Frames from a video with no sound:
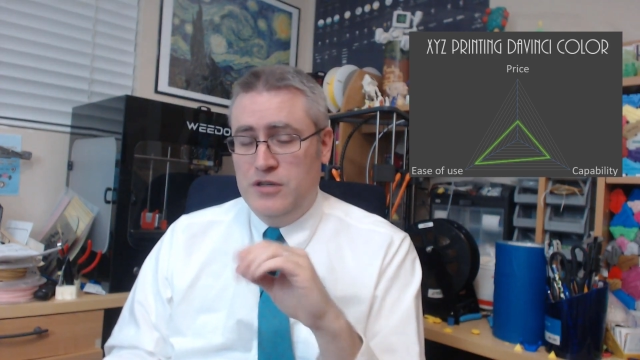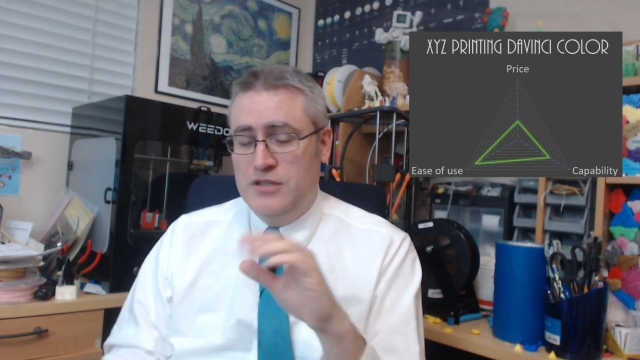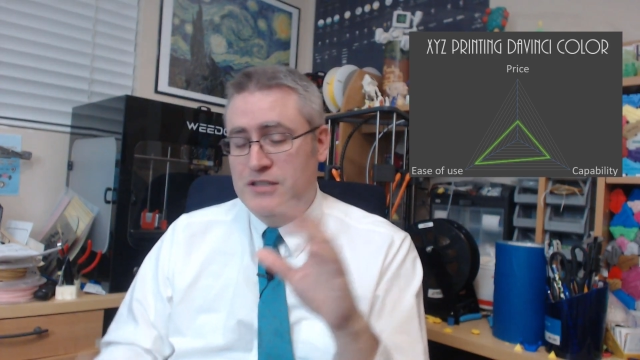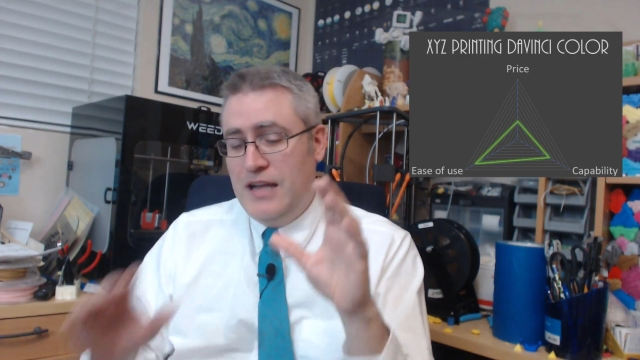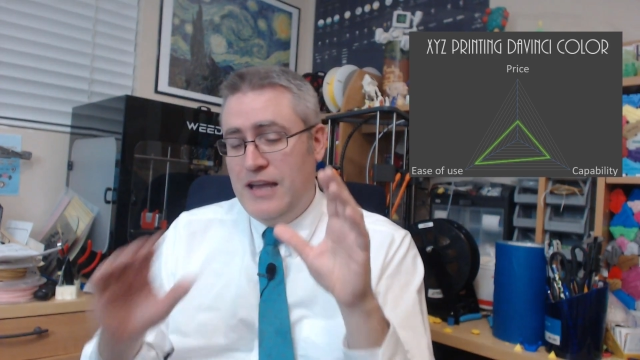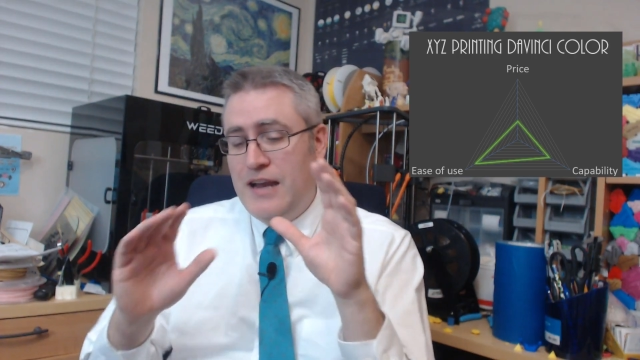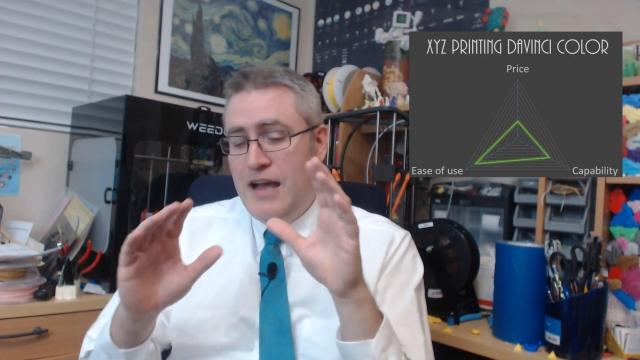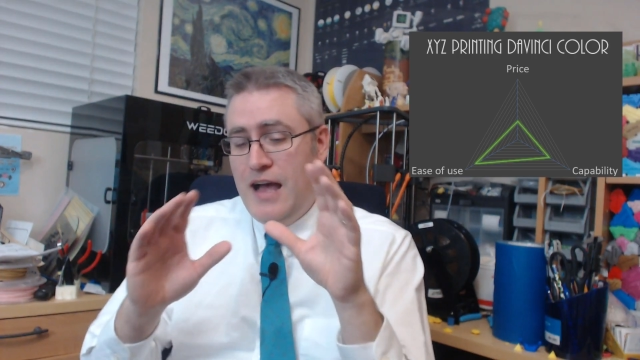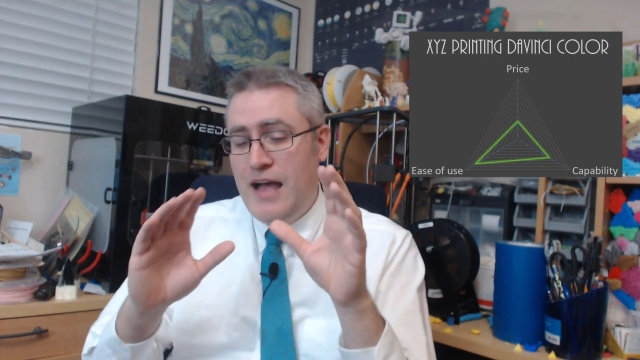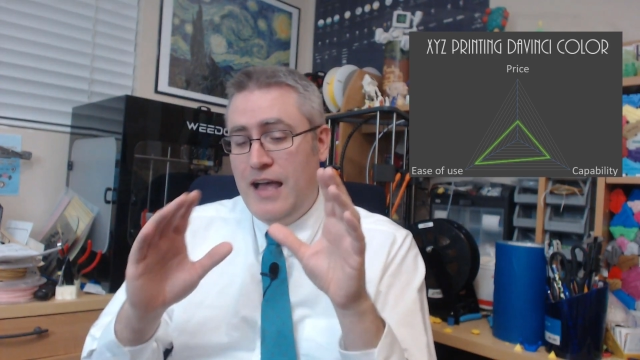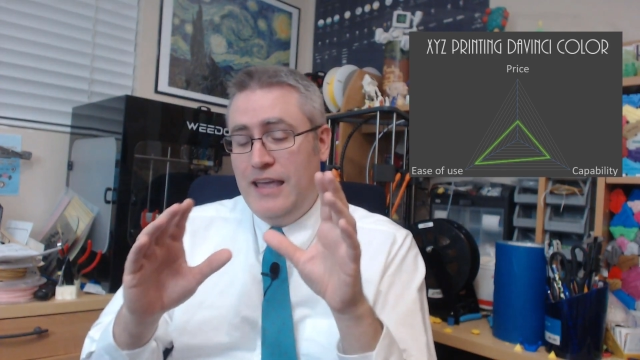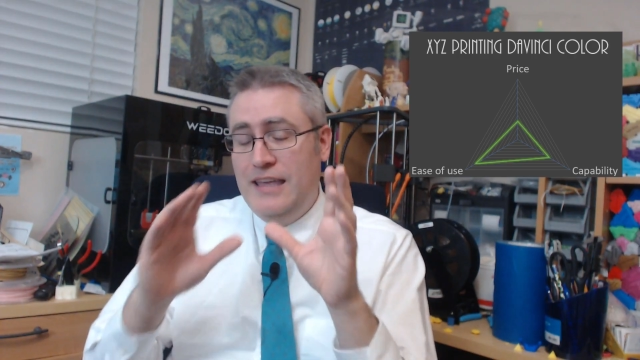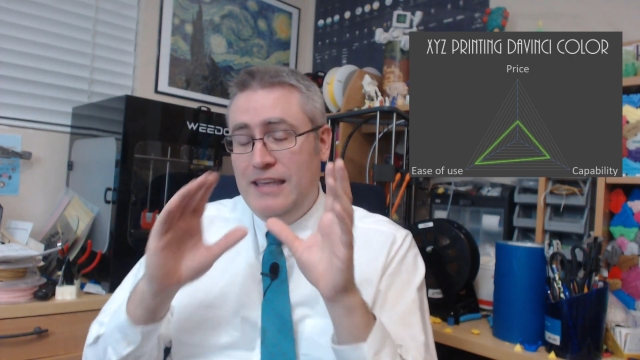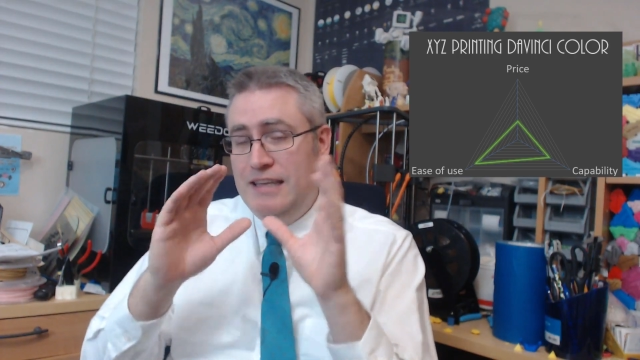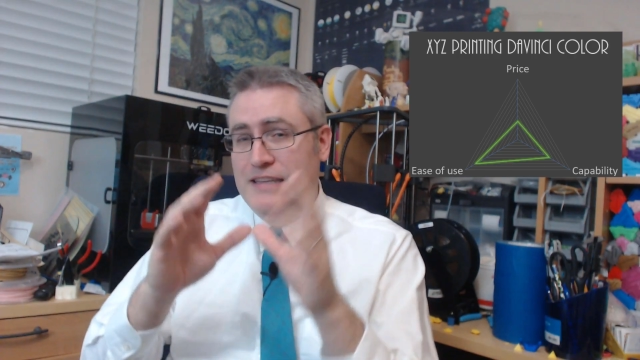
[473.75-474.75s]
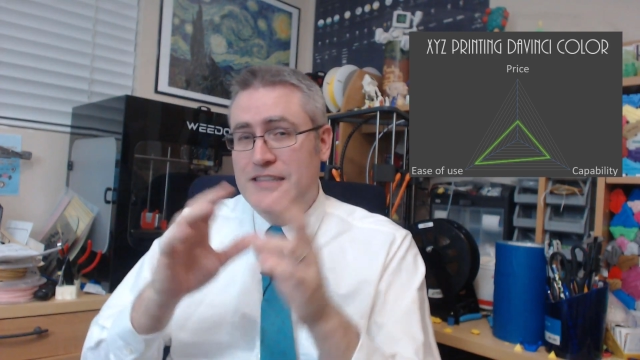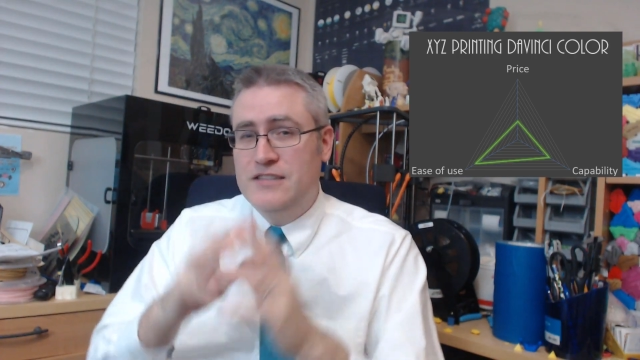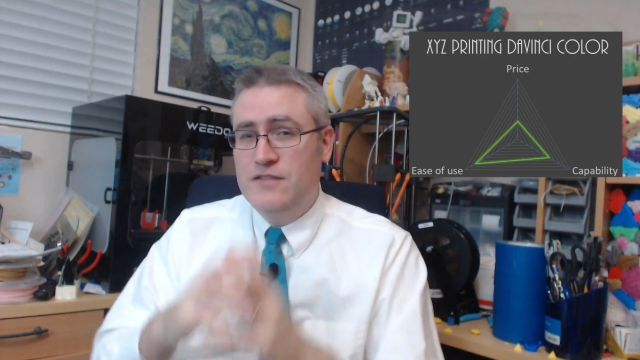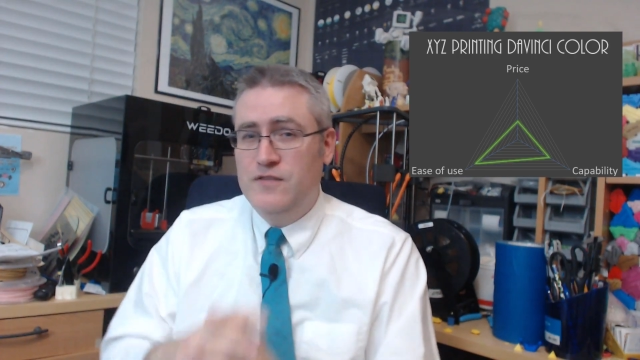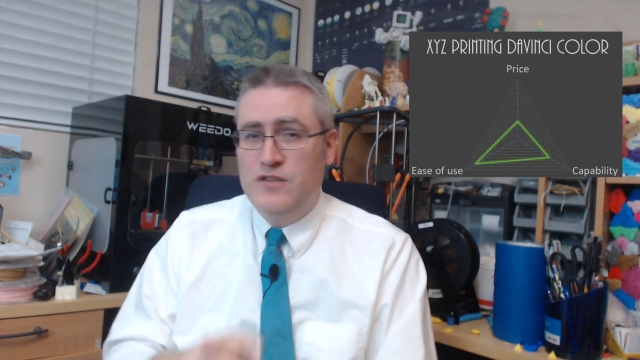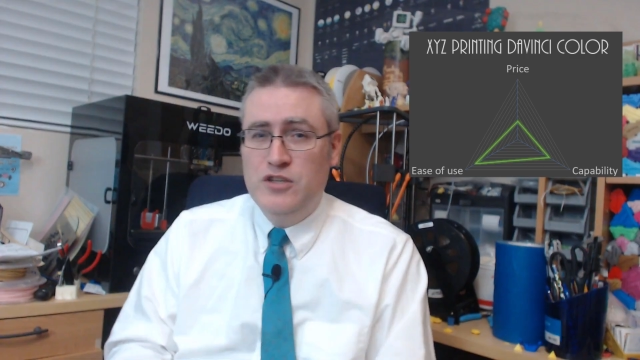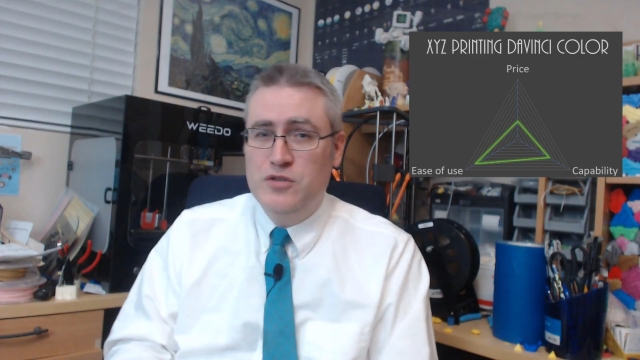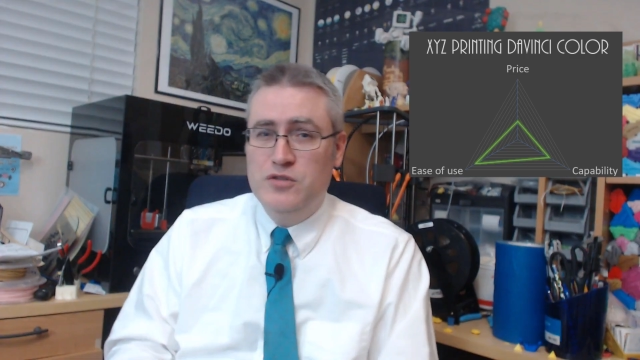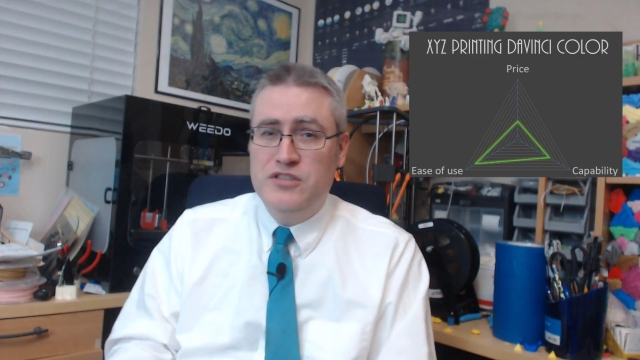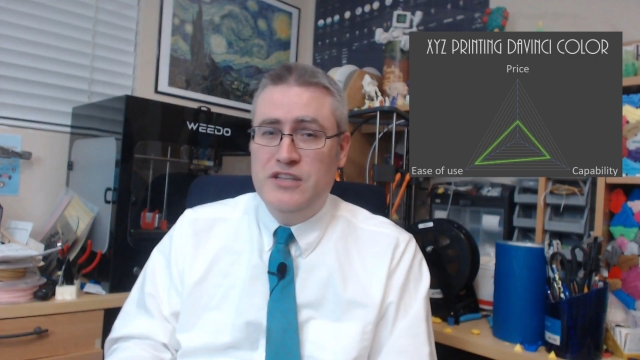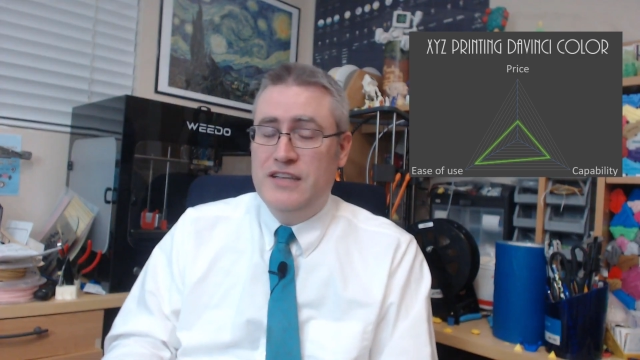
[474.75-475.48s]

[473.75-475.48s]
it's got a high ease of use,